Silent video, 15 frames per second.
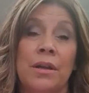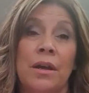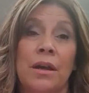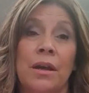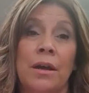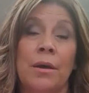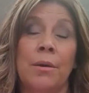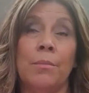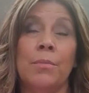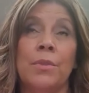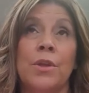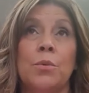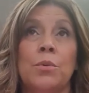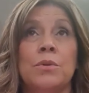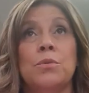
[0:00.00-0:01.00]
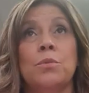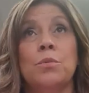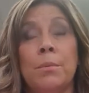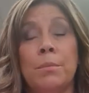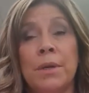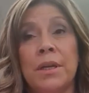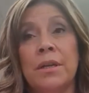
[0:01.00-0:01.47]
um, there was a
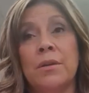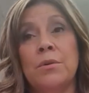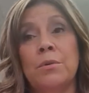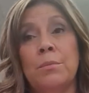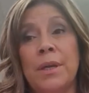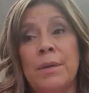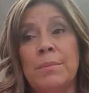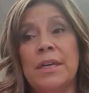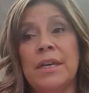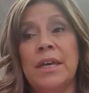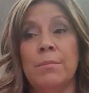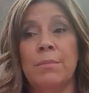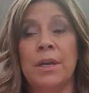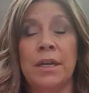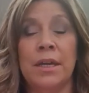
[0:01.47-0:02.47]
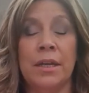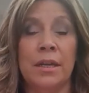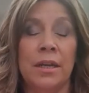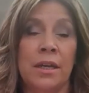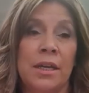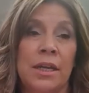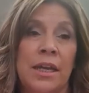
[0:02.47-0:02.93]
woman who maybe came
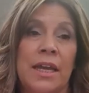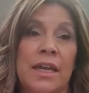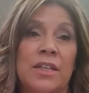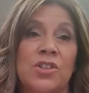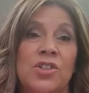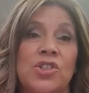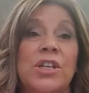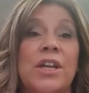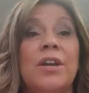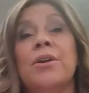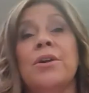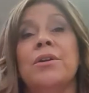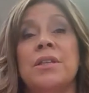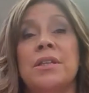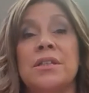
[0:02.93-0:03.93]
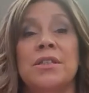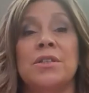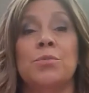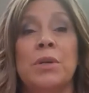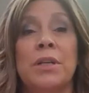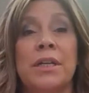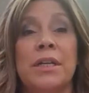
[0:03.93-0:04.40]
in and shared, this is
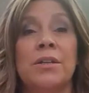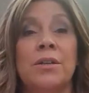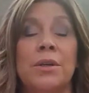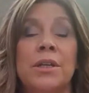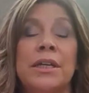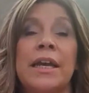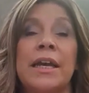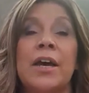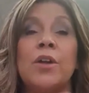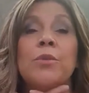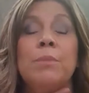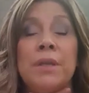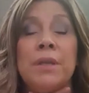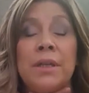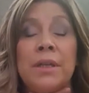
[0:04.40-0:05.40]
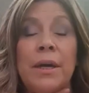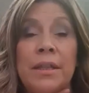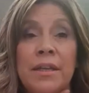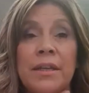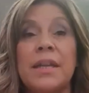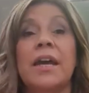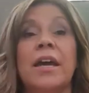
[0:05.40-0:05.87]
what he, you know, he held me by
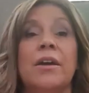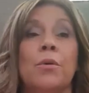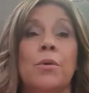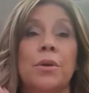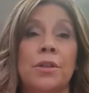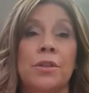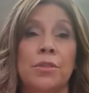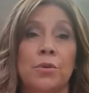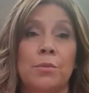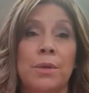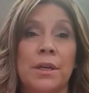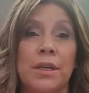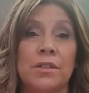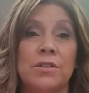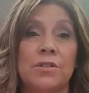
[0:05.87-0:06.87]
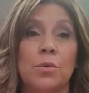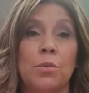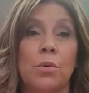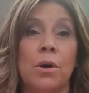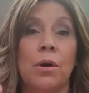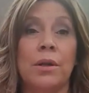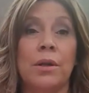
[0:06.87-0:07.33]
the neck or he threw me against the
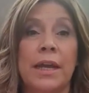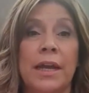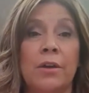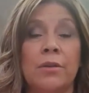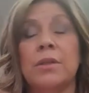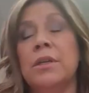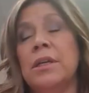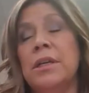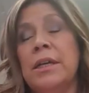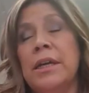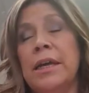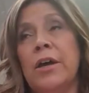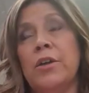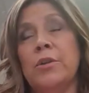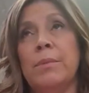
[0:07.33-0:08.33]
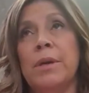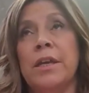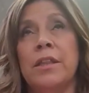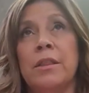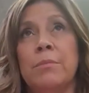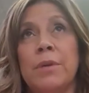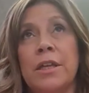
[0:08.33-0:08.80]
wall and held, held
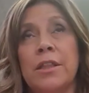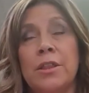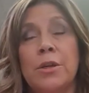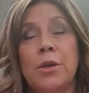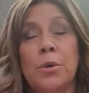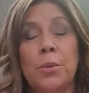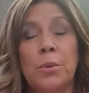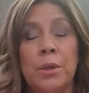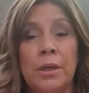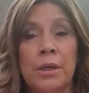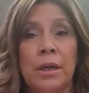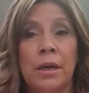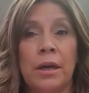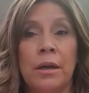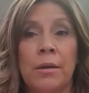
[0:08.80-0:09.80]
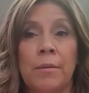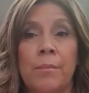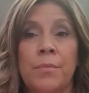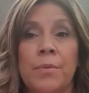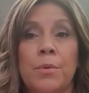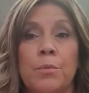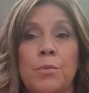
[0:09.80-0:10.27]
my, my throat.
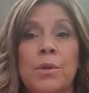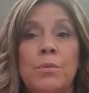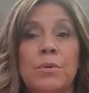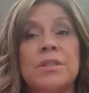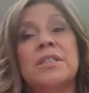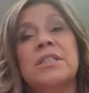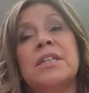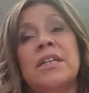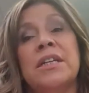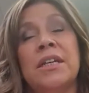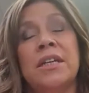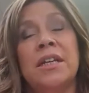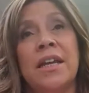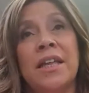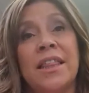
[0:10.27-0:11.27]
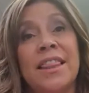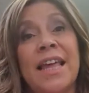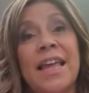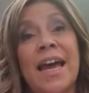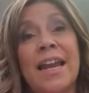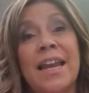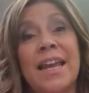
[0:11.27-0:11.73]
Um, we were seeing
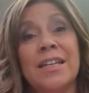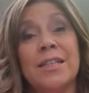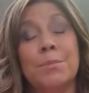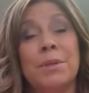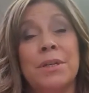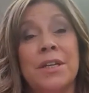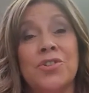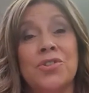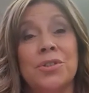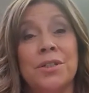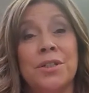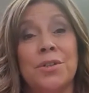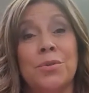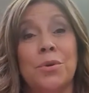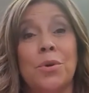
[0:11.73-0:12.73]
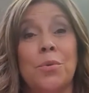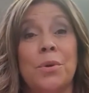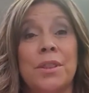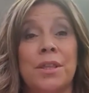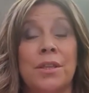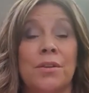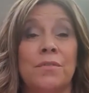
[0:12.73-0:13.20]
that exponentially grow
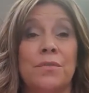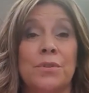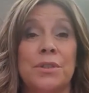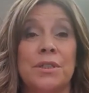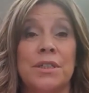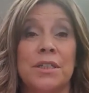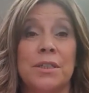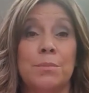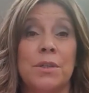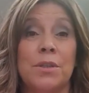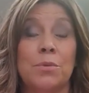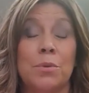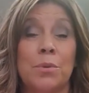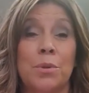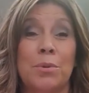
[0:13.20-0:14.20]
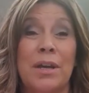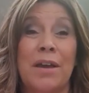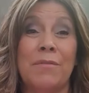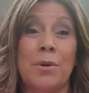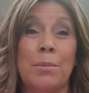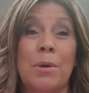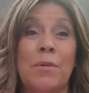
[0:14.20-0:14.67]
within the first six months, where we were
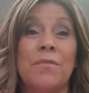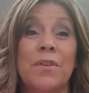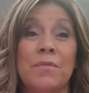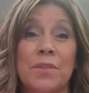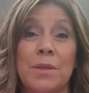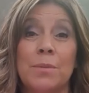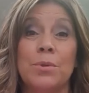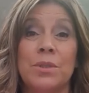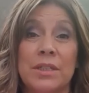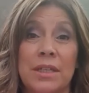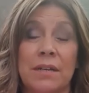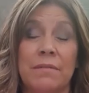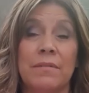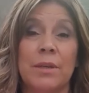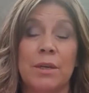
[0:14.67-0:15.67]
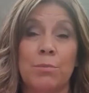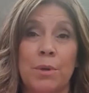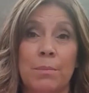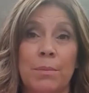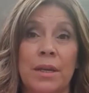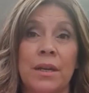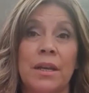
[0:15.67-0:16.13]
having about 50% of the
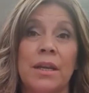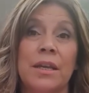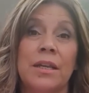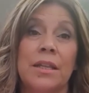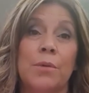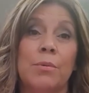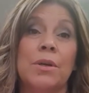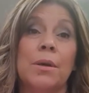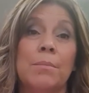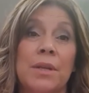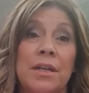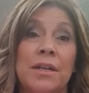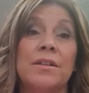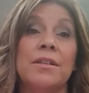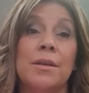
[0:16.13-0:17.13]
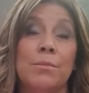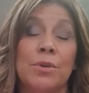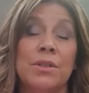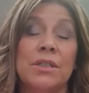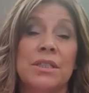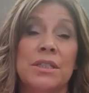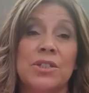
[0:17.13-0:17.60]
women that were coming into the
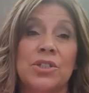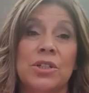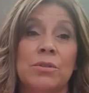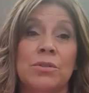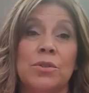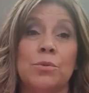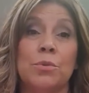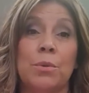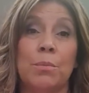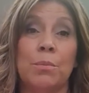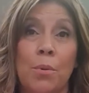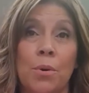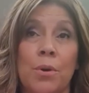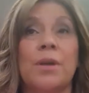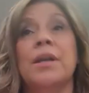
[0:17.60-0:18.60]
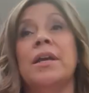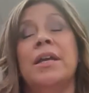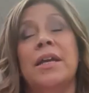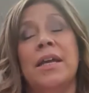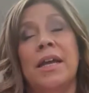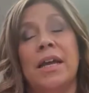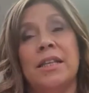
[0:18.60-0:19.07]
emergency shelter report
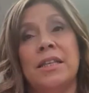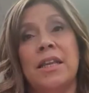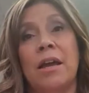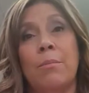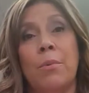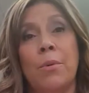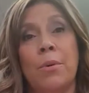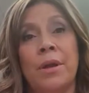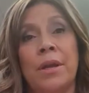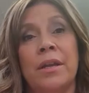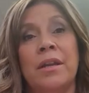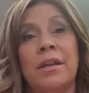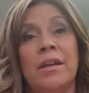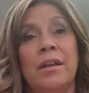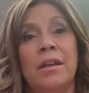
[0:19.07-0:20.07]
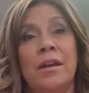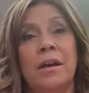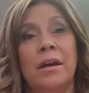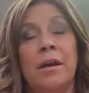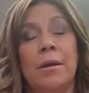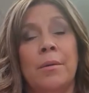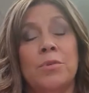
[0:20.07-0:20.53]
at that point
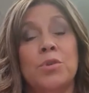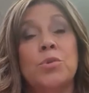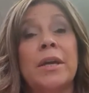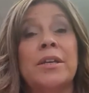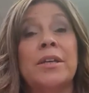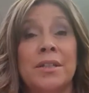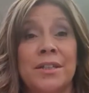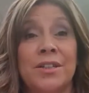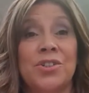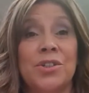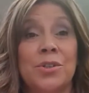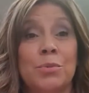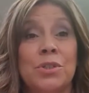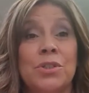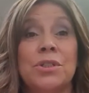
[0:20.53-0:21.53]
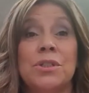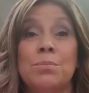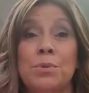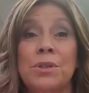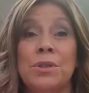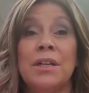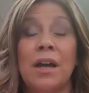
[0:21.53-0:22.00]
um, strangulation, which is
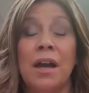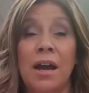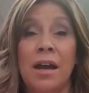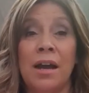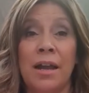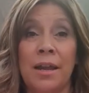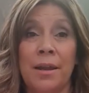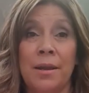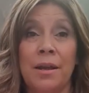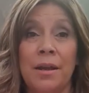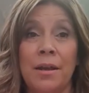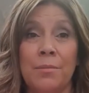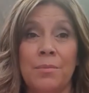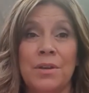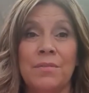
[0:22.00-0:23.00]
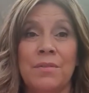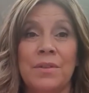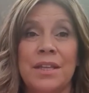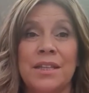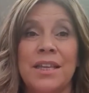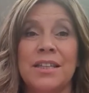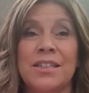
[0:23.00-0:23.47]
pretty high, um, given
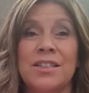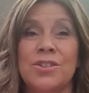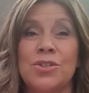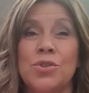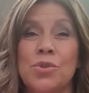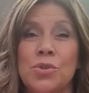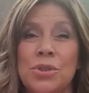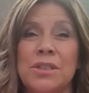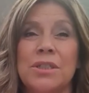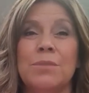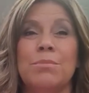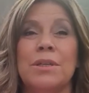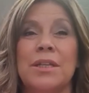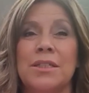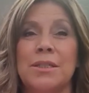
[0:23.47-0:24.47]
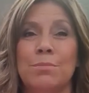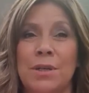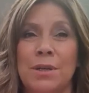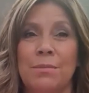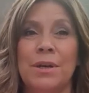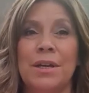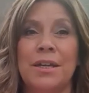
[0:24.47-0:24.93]
that that's usually something that's
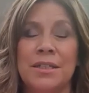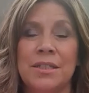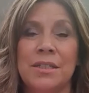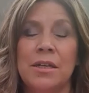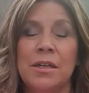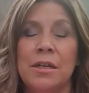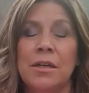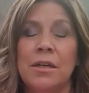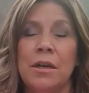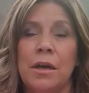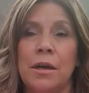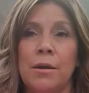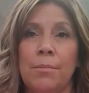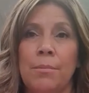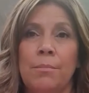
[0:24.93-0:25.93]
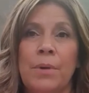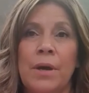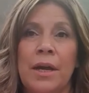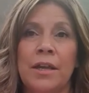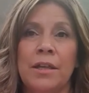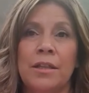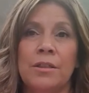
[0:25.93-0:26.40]
minimized um,
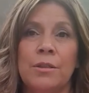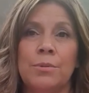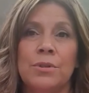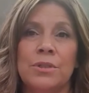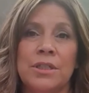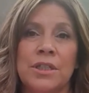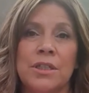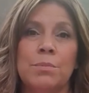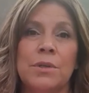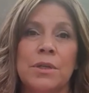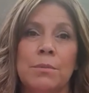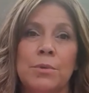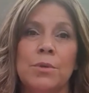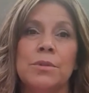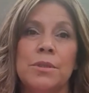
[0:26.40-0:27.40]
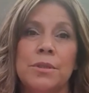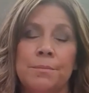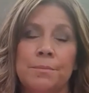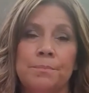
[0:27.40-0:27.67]
by the person that's being abused.